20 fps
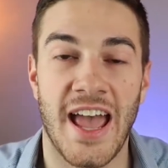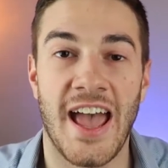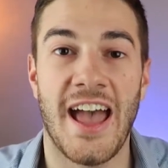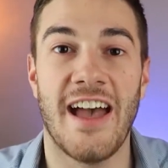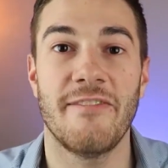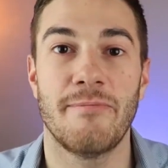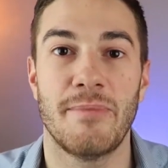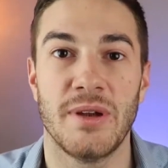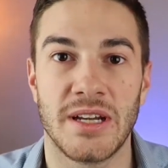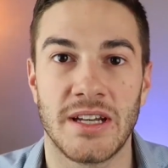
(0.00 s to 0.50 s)

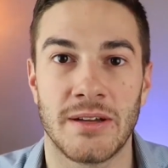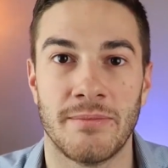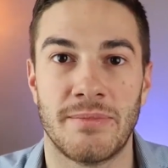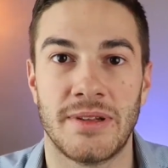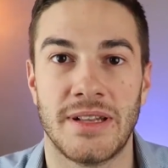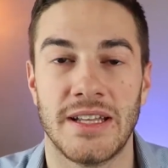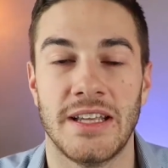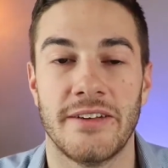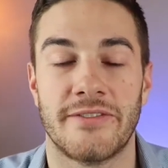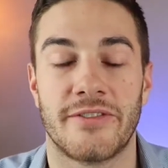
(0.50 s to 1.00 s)
have been
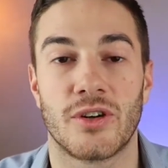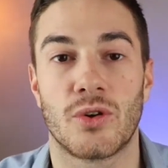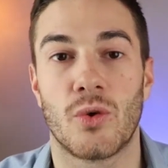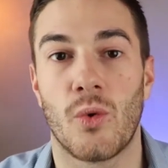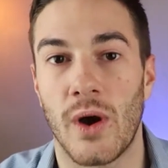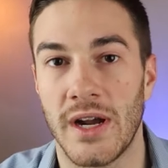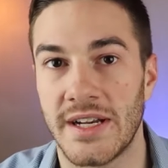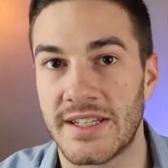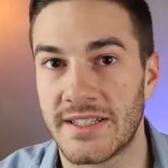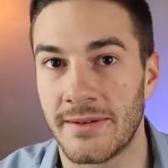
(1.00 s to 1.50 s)
complete for
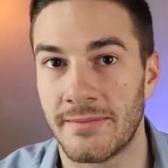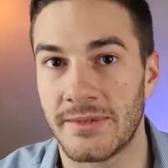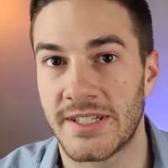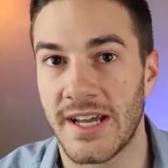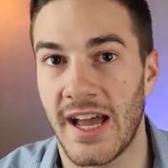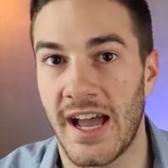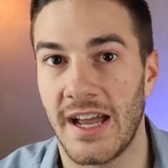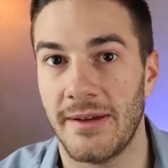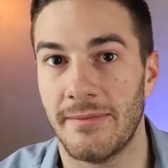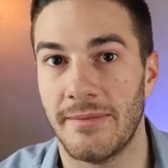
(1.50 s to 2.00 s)
quite some
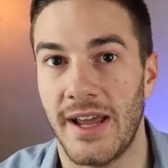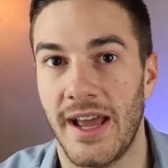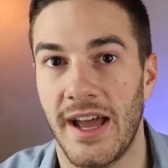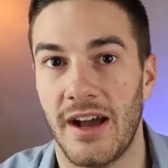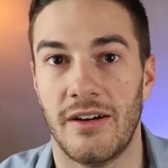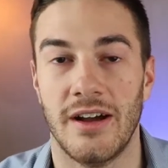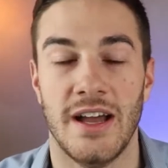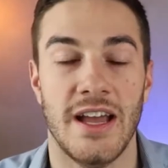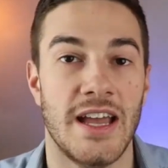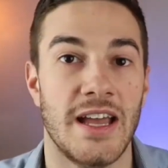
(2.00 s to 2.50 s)
time
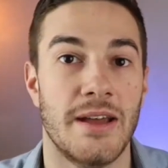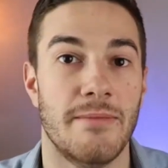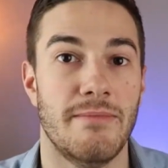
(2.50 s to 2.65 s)
now,